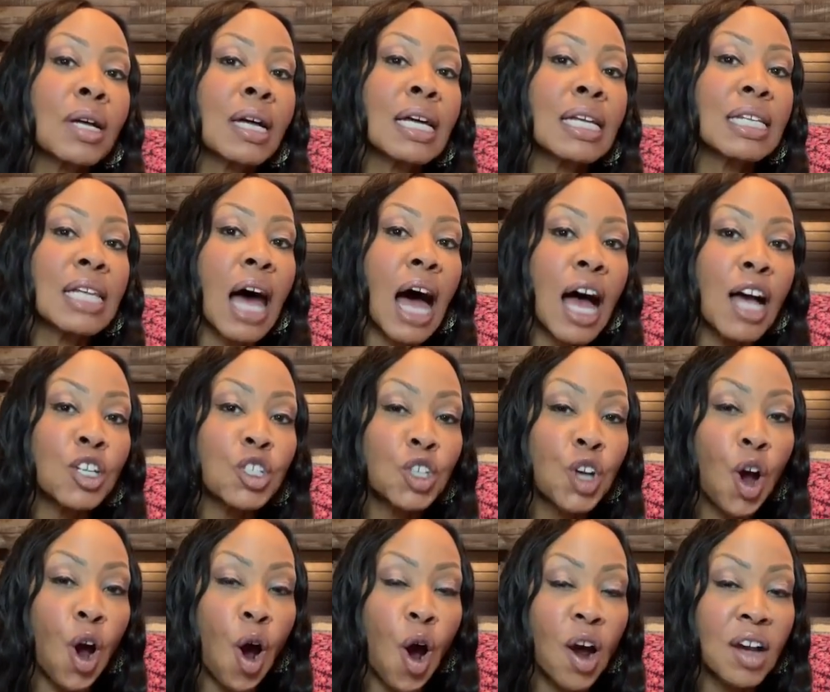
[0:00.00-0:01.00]
collage
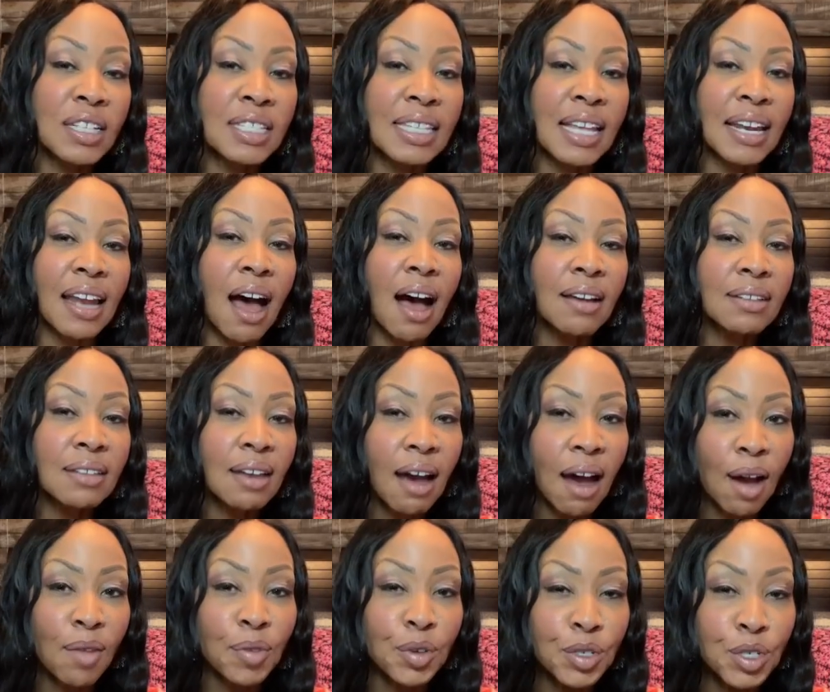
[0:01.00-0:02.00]
cards that
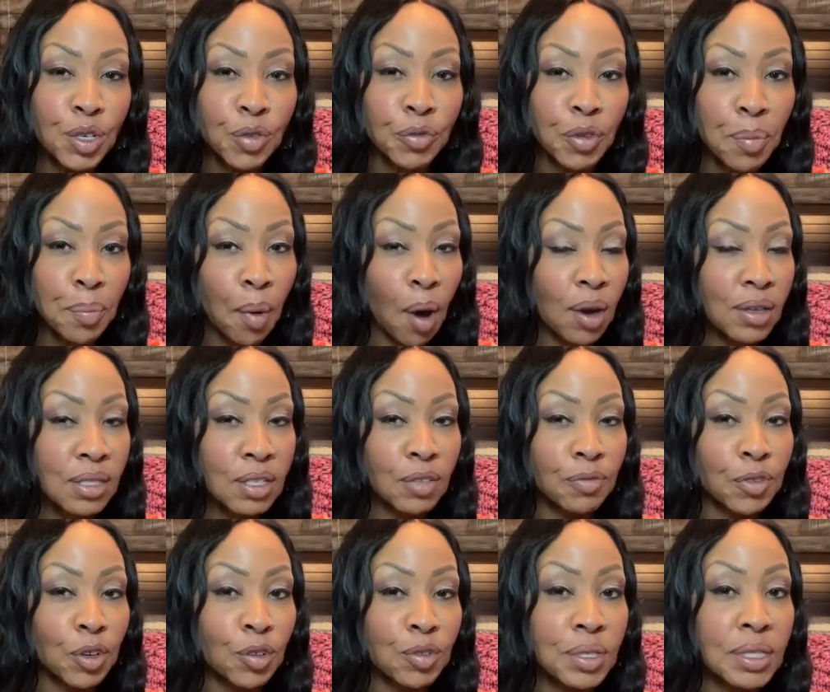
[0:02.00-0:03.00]
uncover different parts
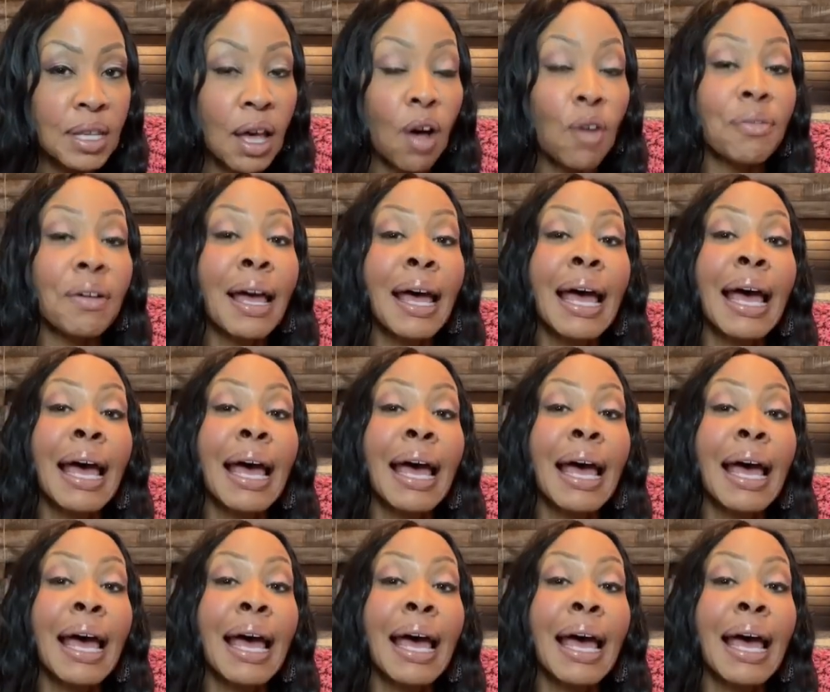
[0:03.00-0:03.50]
of yourself,